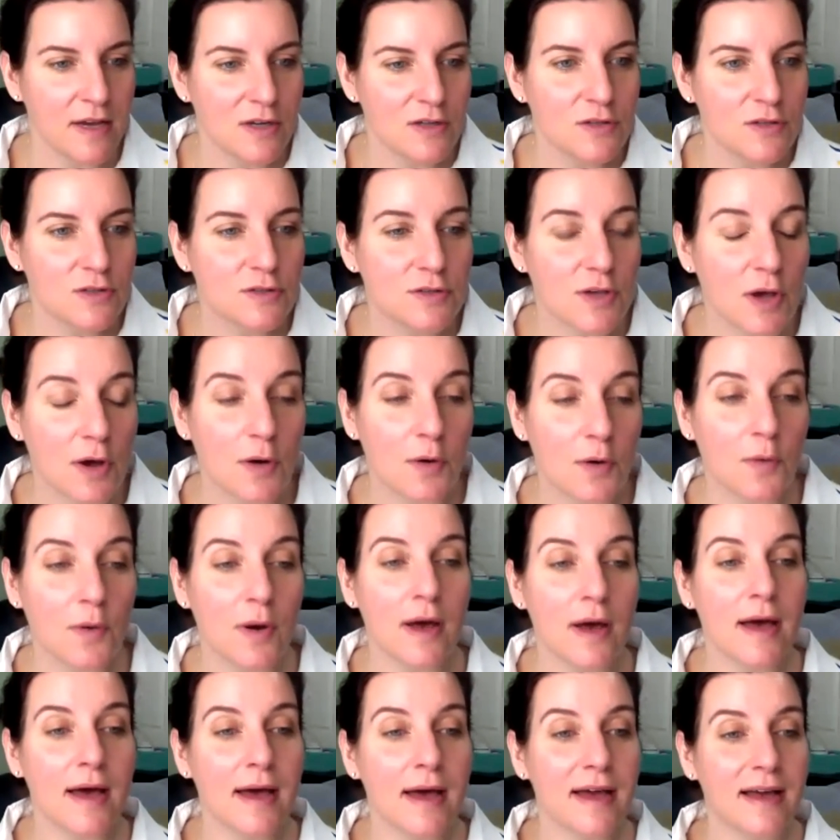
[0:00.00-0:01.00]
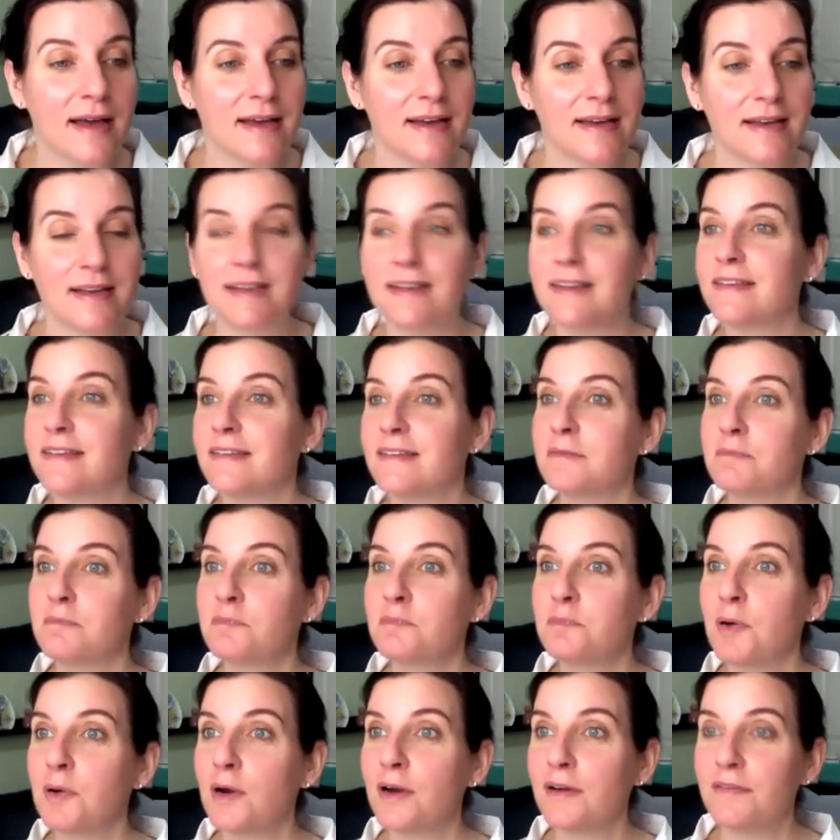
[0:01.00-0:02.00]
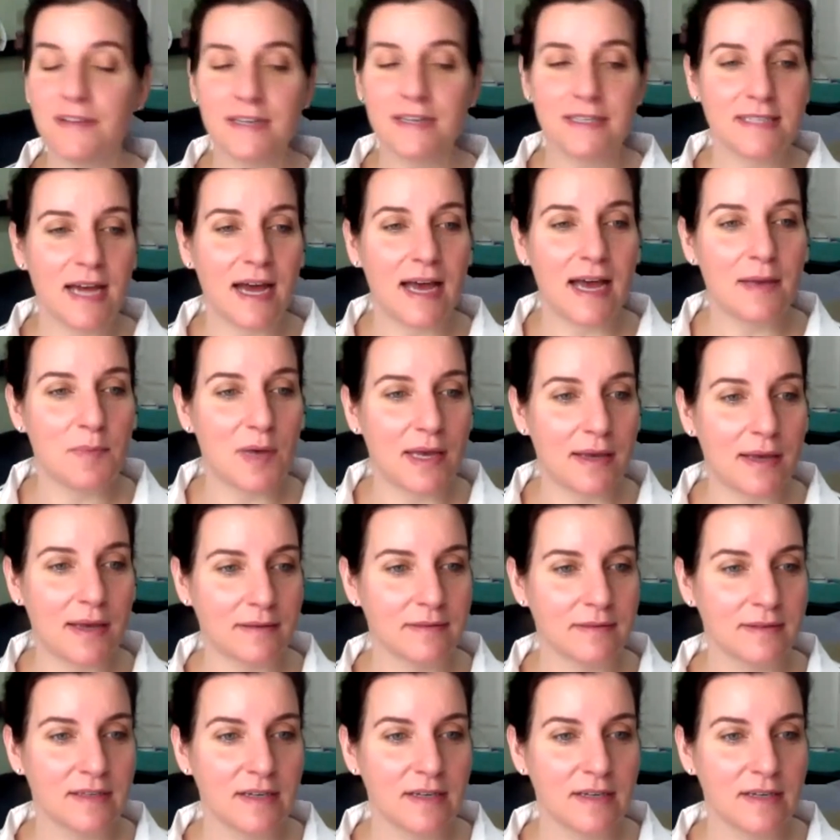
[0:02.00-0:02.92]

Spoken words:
So perfect timing.